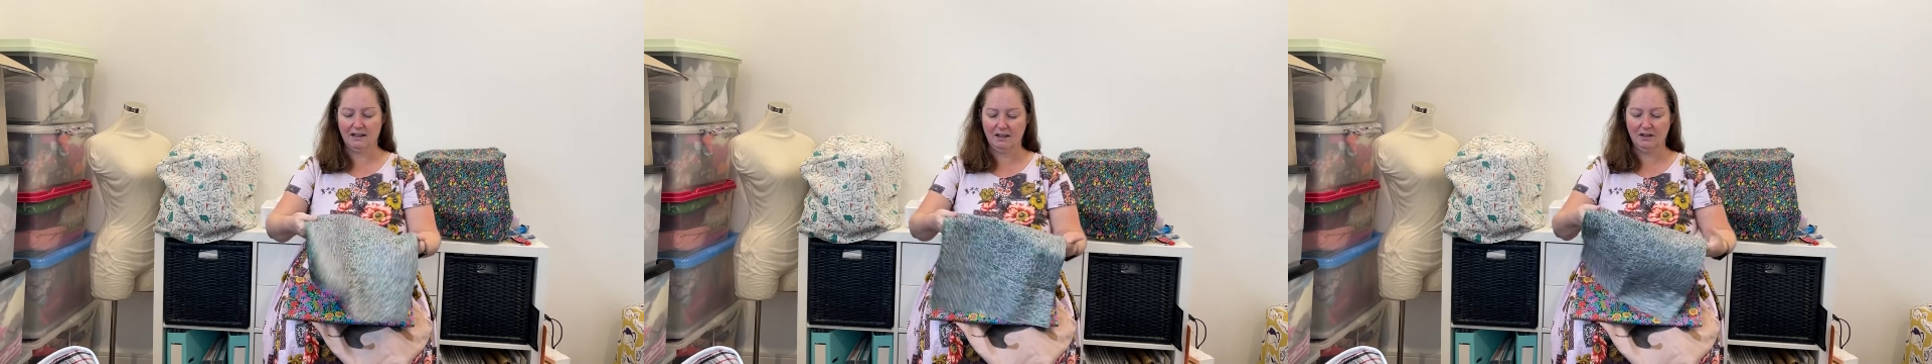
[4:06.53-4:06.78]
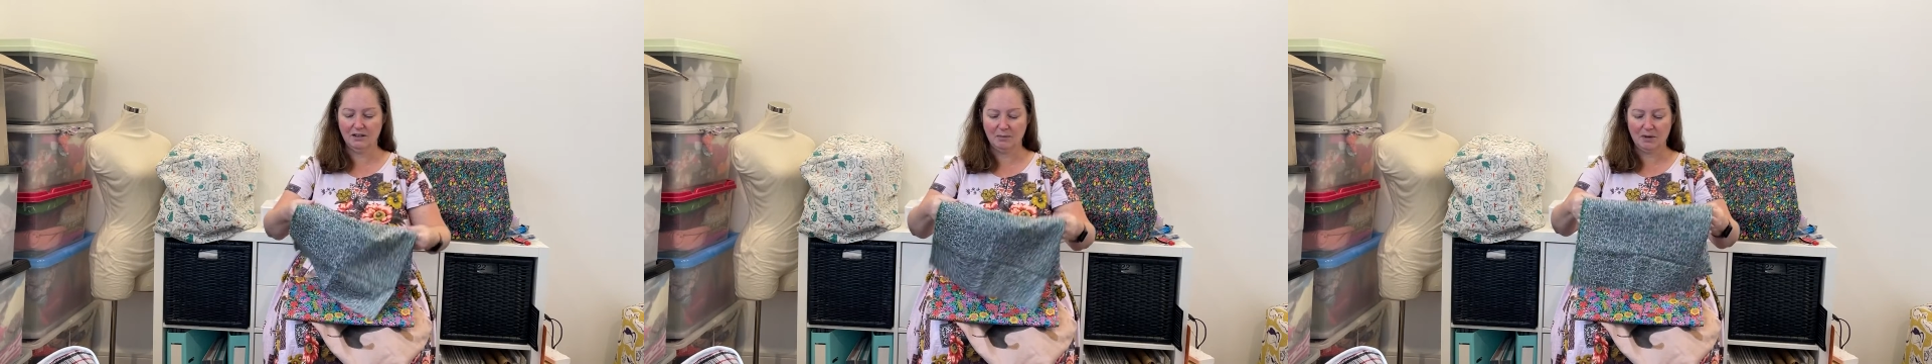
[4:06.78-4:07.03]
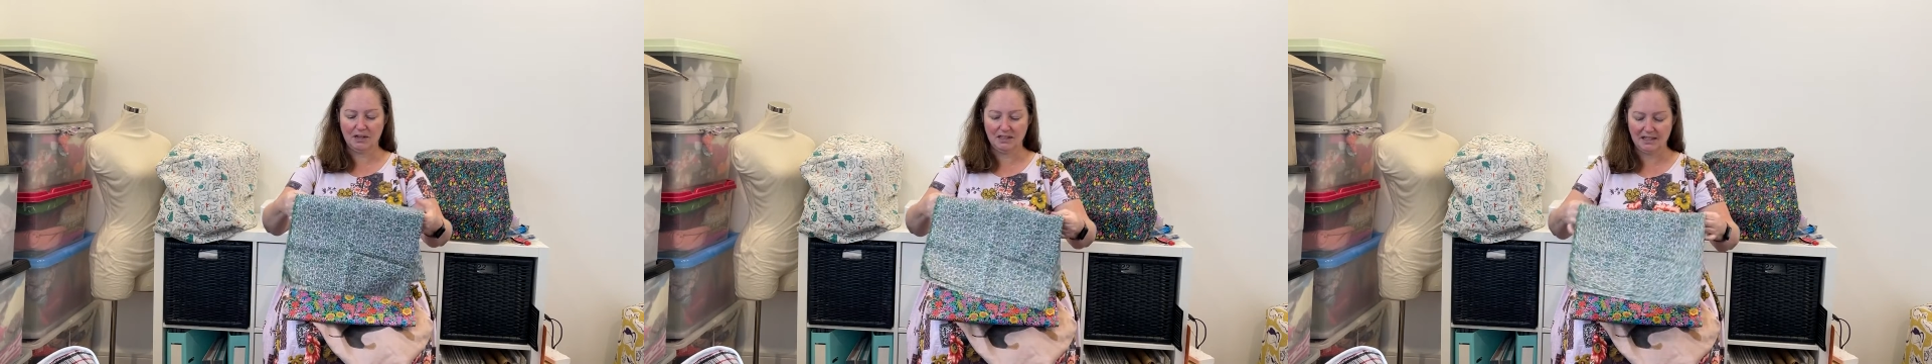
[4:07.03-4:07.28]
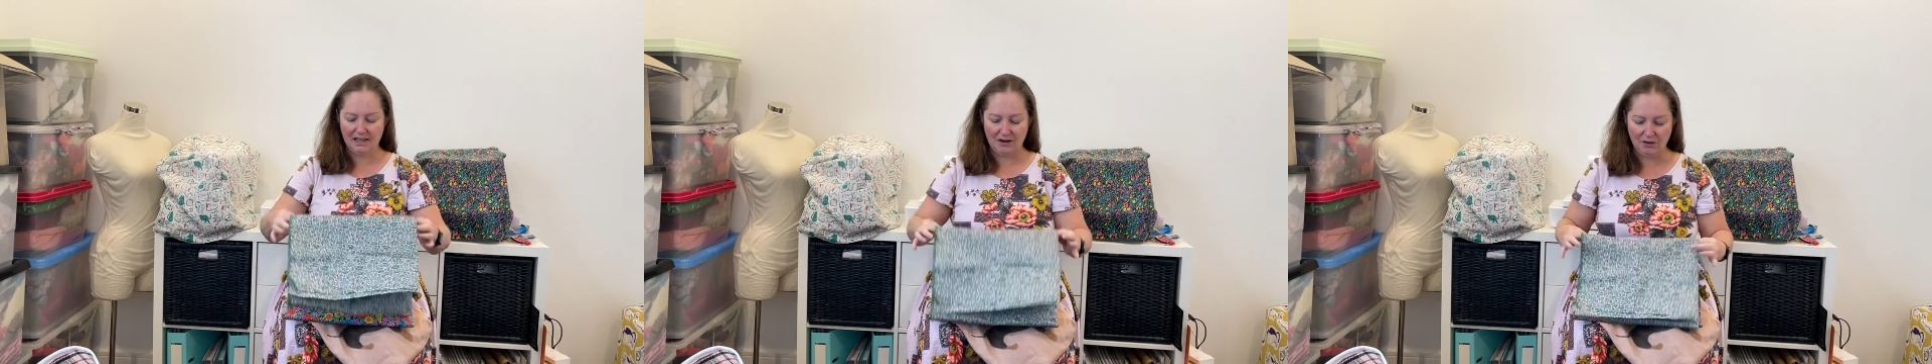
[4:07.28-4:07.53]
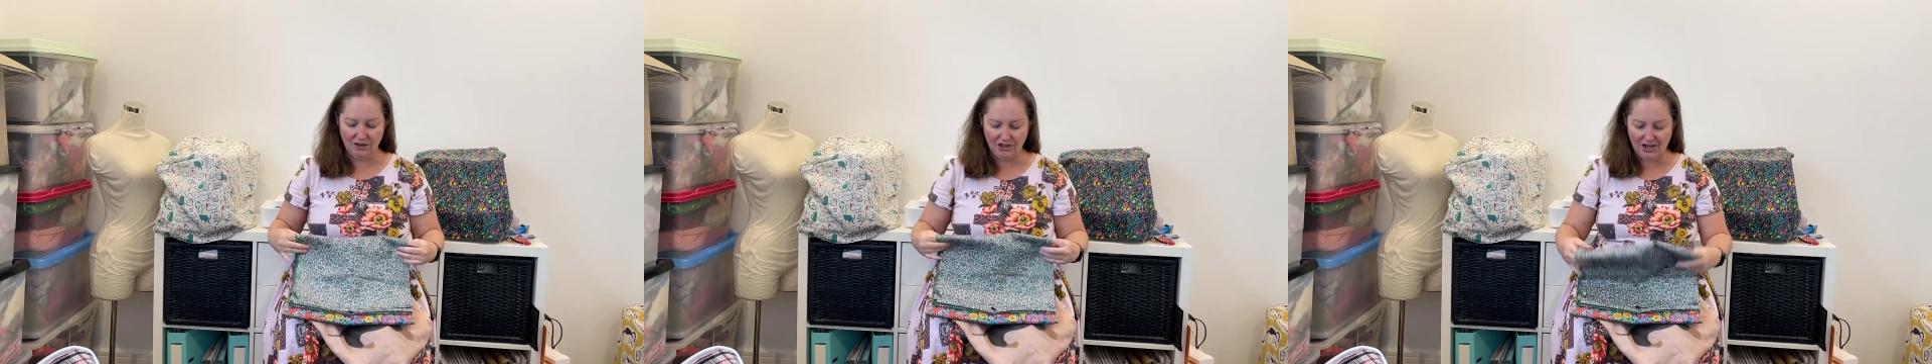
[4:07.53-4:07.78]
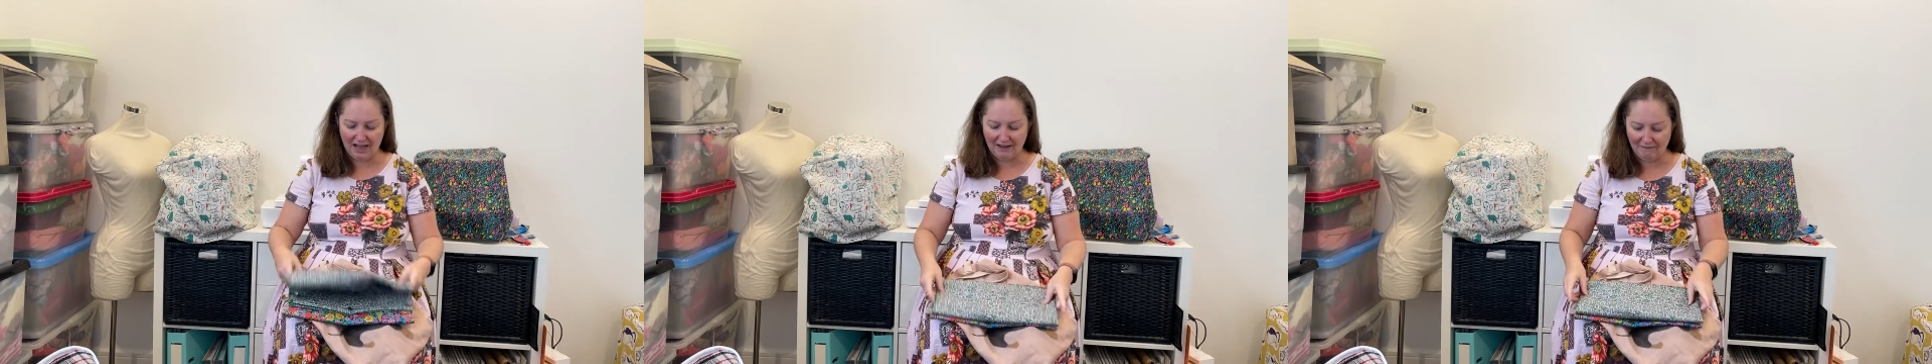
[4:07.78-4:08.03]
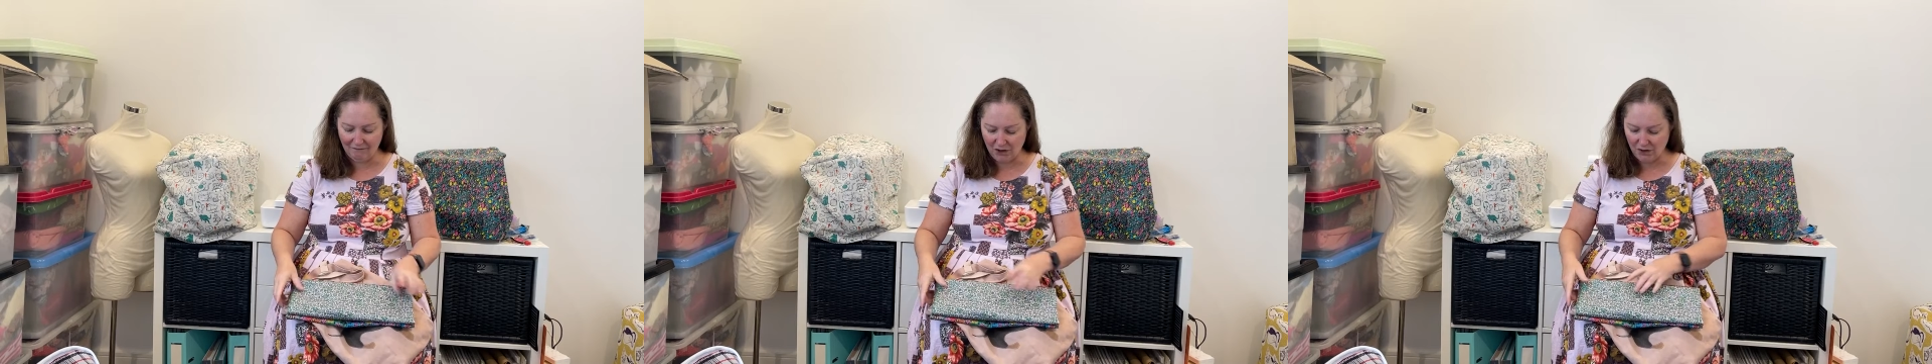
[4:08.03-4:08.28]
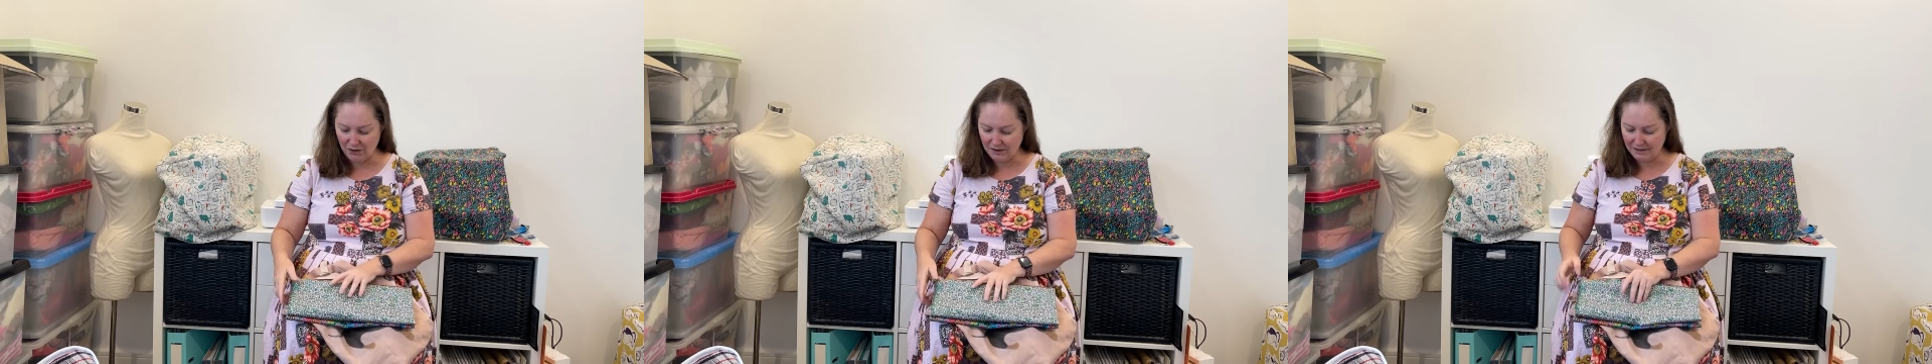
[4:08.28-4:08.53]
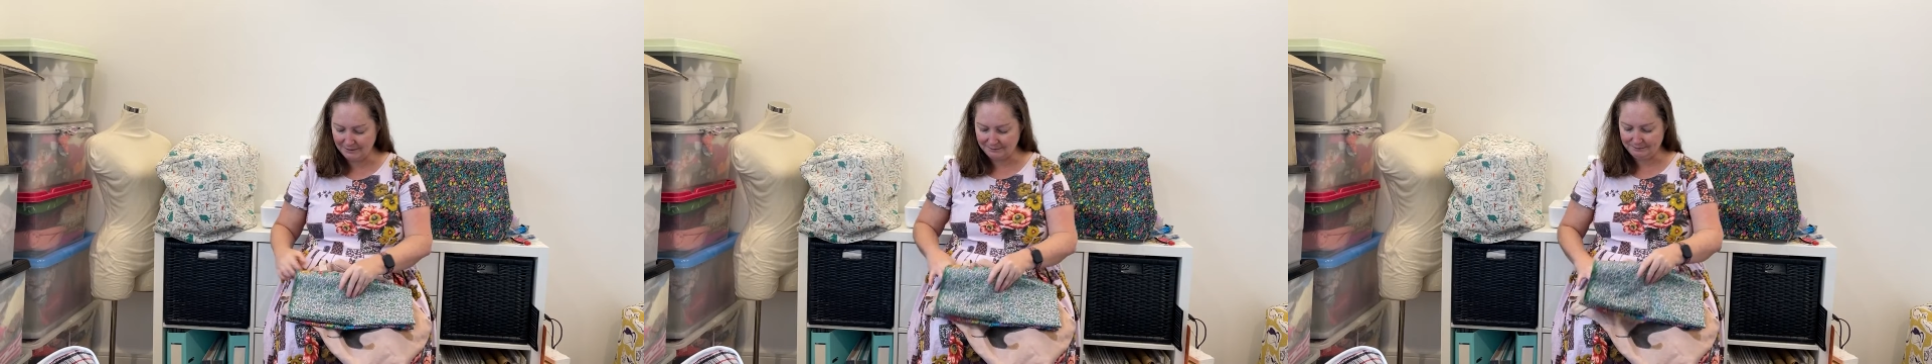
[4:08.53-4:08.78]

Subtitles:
because I'm going to start on the jacket first.